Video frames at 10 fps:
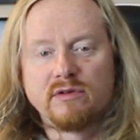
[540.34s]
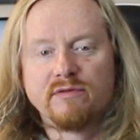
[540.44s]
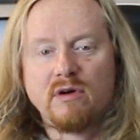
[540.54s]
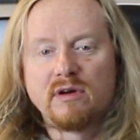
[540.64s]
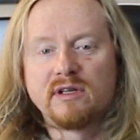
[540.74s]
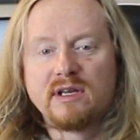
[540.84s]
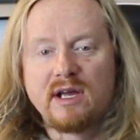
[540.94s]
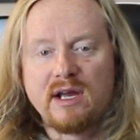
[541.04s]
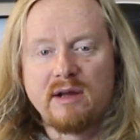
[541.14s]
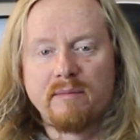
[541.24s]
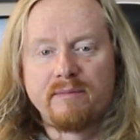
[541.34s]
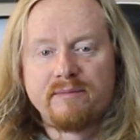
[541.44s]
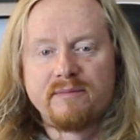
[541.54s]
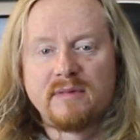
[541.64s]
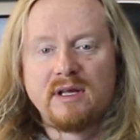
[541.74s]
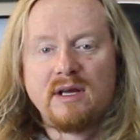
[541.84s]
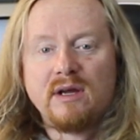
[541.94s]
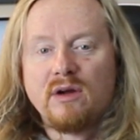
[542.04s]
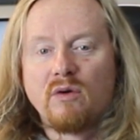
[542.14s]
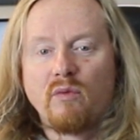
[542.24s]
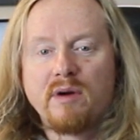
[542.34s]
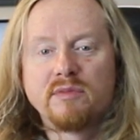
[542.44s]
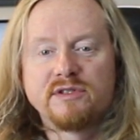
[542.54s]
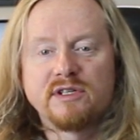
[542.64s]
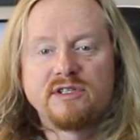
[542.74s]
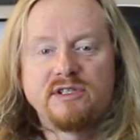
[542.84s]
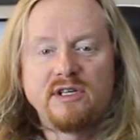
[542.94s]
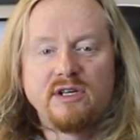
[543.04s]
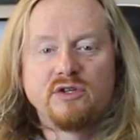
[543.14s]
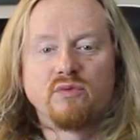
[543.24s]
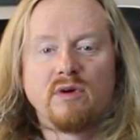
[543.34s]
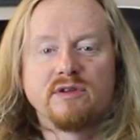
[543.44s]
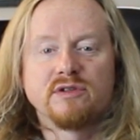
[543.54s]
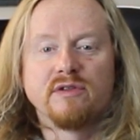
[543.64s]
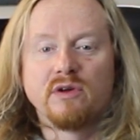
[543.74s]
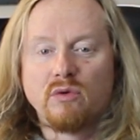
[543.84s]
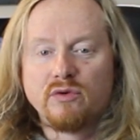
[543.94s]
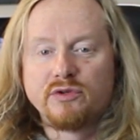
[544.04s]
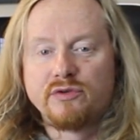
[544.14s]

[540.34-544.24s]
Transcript: or Vulkan game. Rainbow Six Siege runs on the older